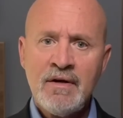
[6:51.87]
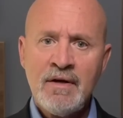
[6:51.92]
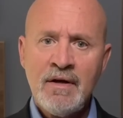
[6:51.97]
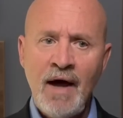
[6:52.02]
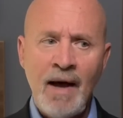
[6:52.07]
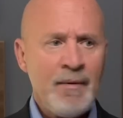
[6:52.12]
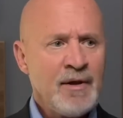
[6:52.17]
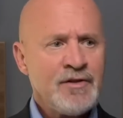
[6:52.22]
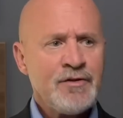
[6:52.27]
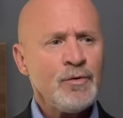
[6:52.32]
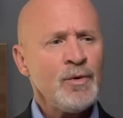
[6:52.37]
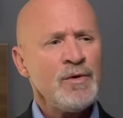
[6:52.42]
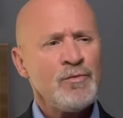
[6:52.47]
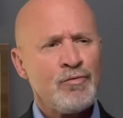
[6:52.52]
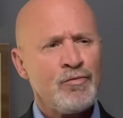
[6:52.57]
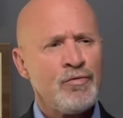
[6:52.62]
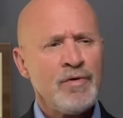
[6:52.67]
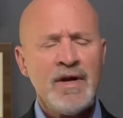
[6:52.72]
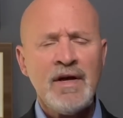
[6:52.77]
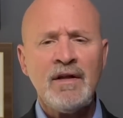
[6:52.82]
I mean, do we
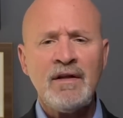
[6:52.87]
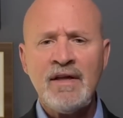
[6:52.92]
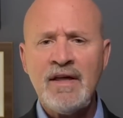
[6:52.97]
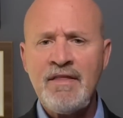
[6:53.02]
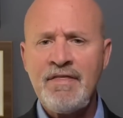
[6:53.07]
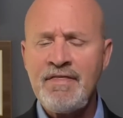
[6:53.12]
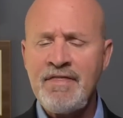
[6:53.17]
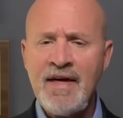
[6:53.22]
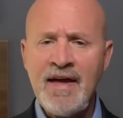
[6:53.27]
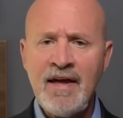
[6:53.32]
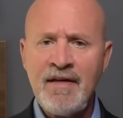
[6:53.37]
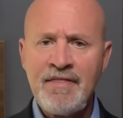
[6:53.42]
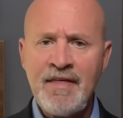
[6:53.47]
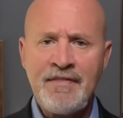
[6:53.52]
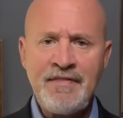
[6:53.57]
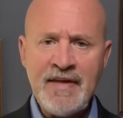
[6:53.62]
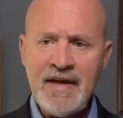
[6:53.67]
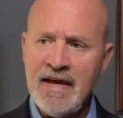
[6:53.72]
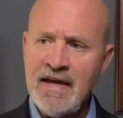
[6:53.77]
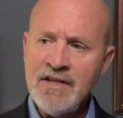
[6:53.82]
really think that
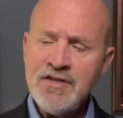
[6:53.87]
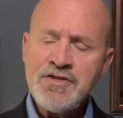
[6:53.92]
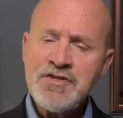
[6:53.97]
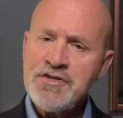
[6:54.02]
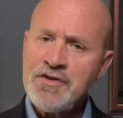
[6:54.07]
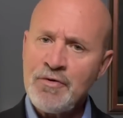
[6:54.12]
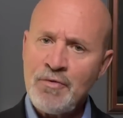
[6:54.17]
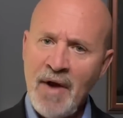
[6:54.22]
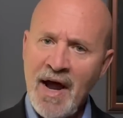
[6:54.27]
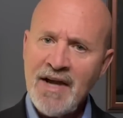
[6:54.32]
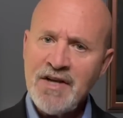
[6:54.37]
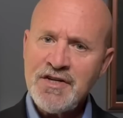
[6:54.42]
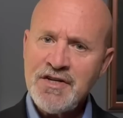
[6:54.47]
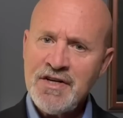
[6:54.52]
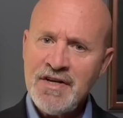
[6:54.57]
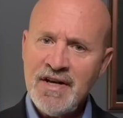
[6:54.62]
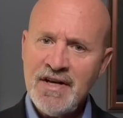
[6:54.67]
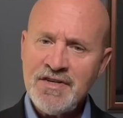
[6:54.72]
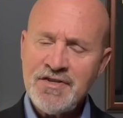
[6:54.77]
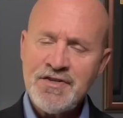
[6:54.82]
the
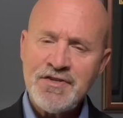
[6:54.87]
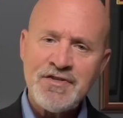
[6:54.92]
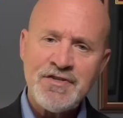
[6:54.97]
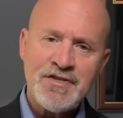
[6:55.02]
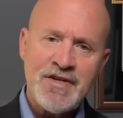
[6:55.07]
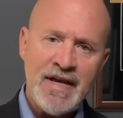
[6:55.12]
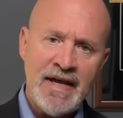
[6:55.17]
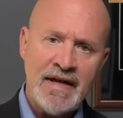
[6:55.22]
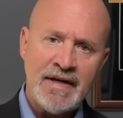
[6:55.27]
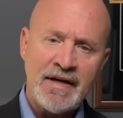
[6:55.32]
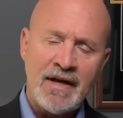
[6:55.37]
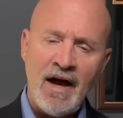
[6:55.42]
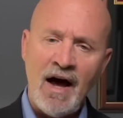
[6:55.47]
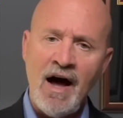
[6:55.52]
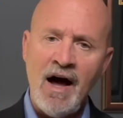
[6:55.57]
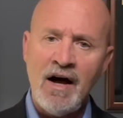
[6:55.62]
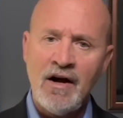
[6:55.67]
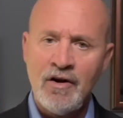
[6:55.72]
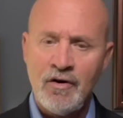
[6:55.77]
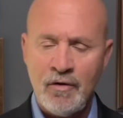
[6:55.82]
insurrectionists in
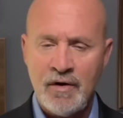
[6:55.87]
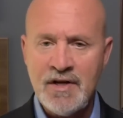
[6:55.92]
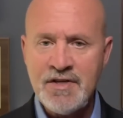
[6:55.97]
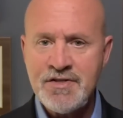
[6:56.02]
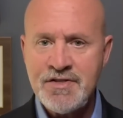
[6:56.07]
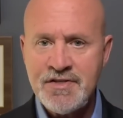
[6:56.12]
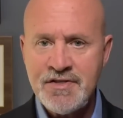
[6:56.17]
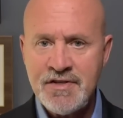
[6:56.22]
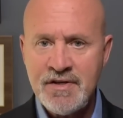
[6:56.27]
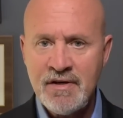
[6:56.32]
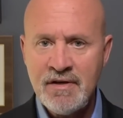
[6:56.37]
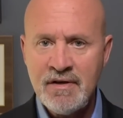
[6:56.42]
Congress,